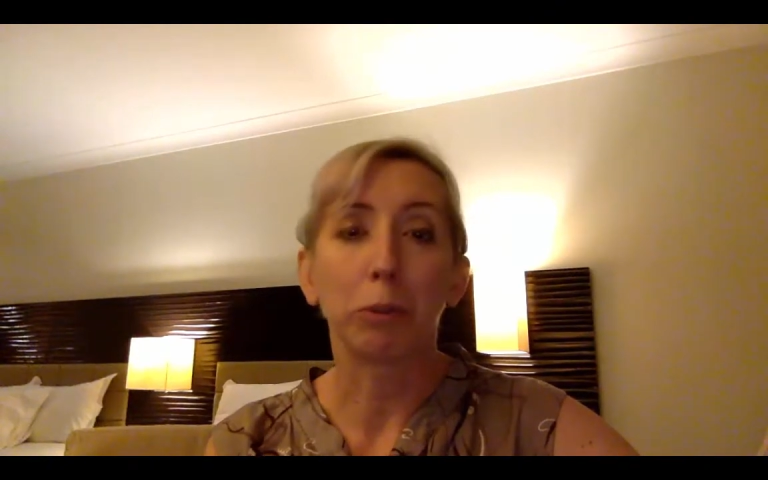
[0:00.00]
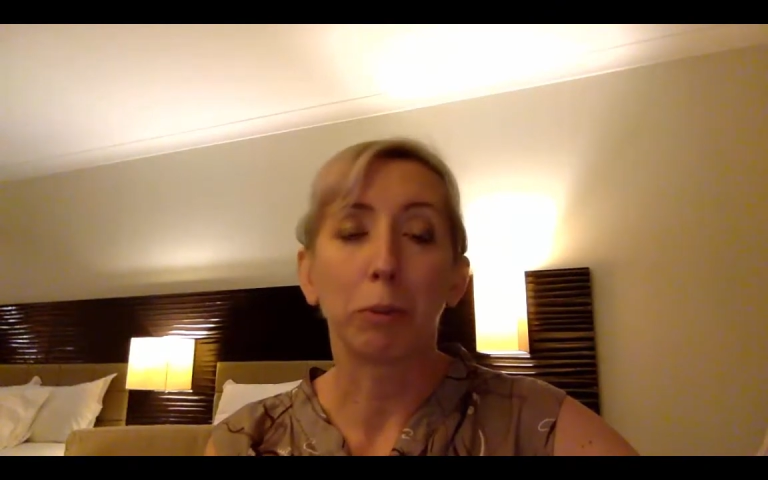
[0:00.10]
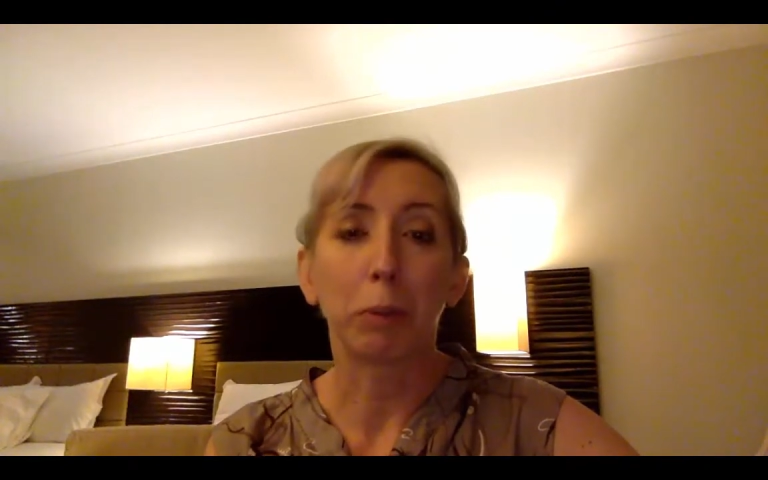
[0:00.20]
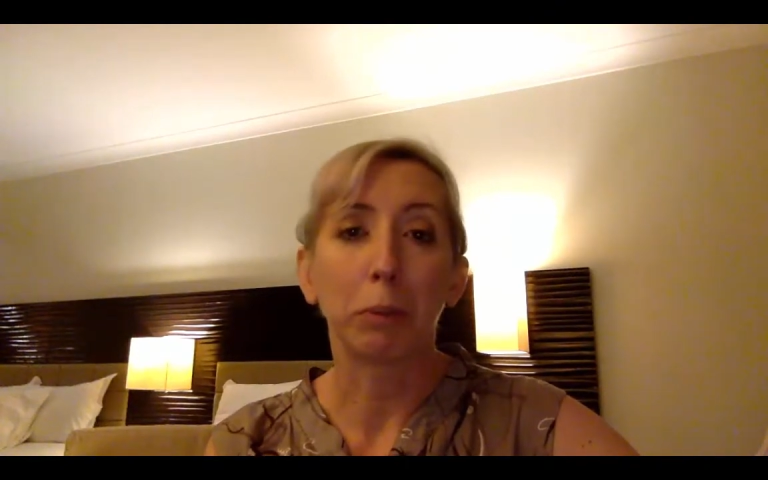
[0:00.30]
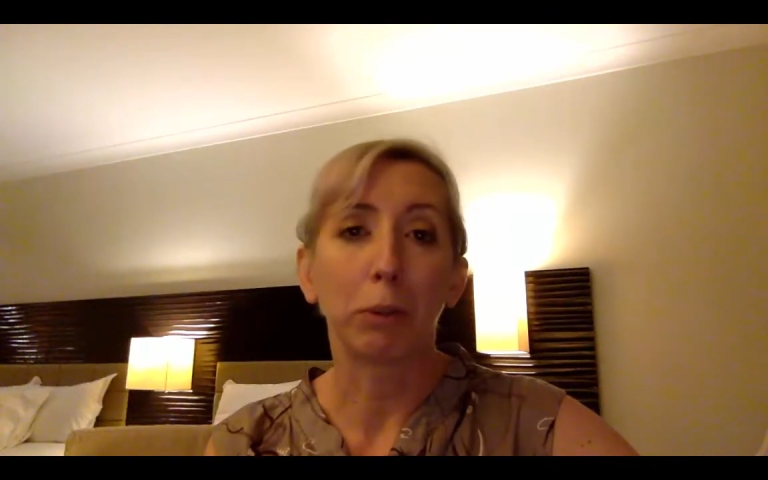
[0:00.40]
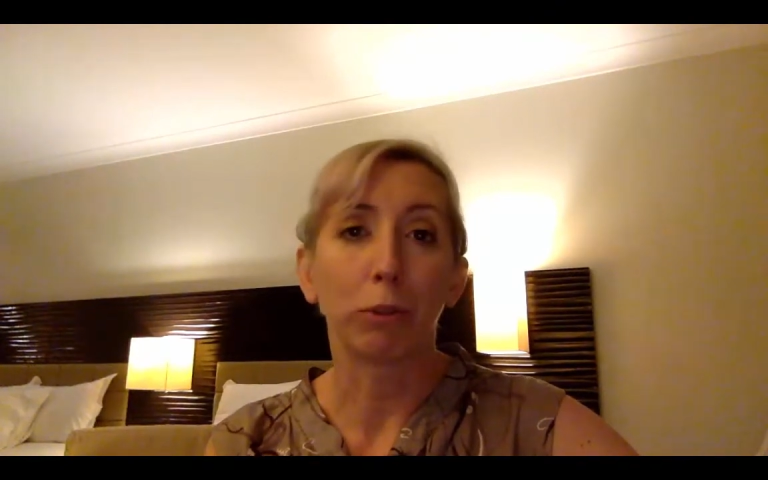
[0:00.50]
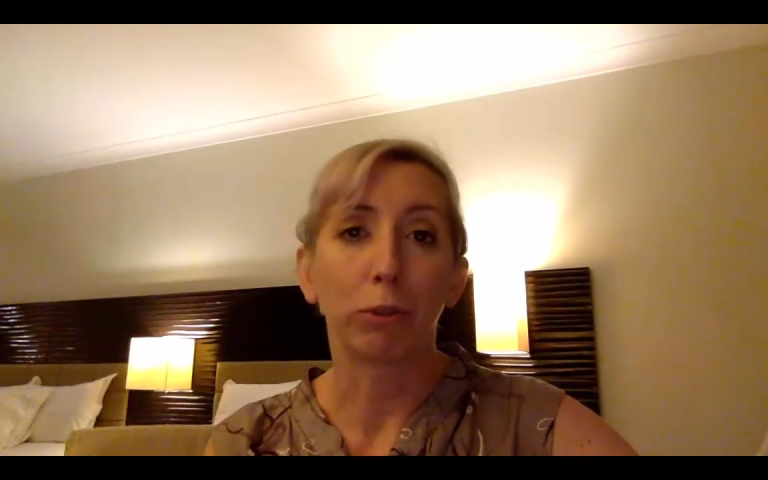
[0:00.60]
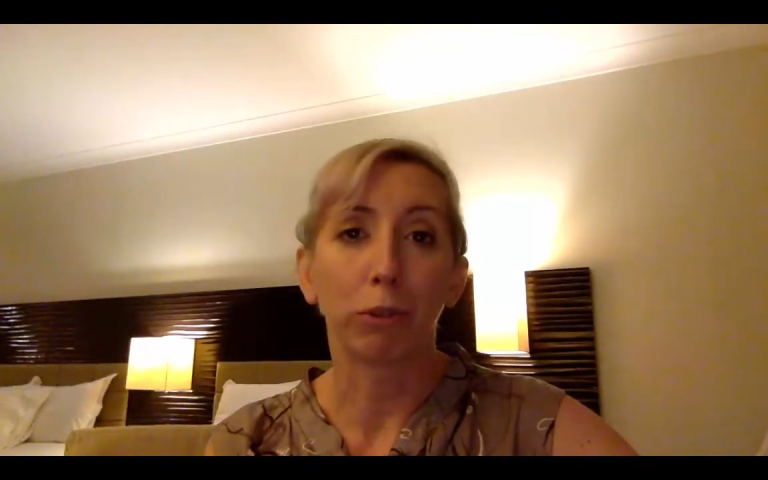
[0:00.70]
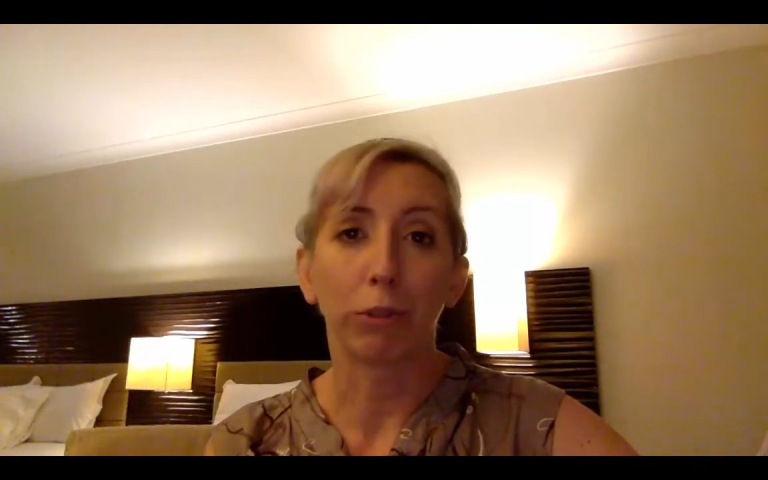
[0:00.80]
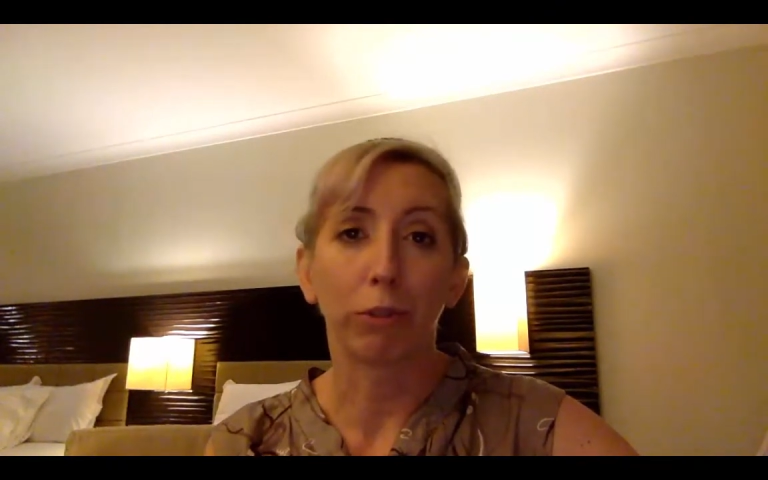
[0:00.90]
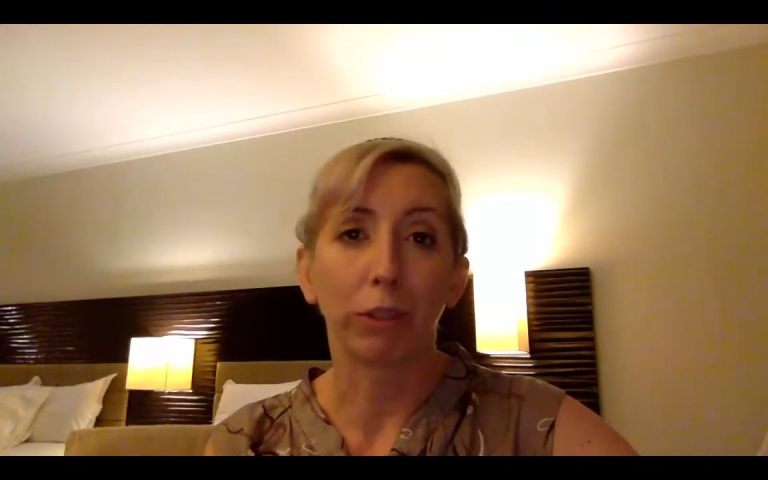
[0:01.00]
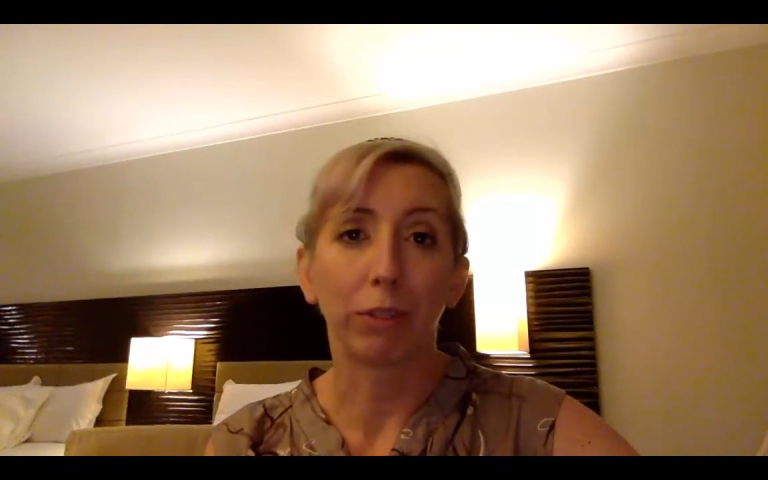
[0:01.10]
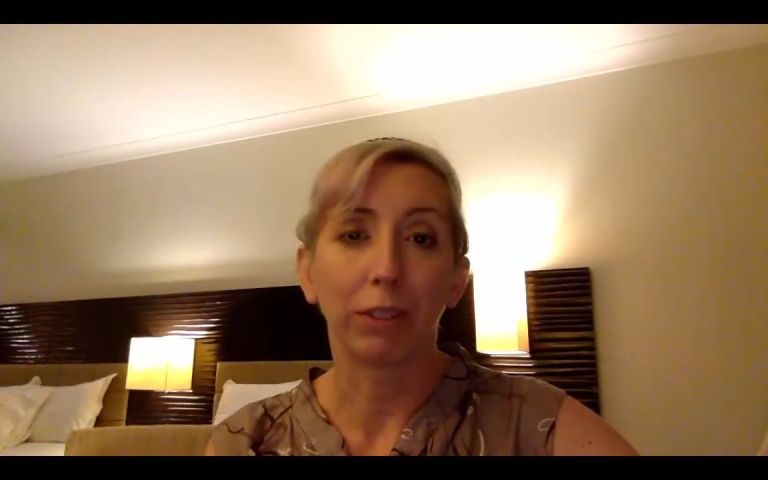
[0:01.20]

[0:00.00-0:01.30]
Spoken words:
remember you for all of the right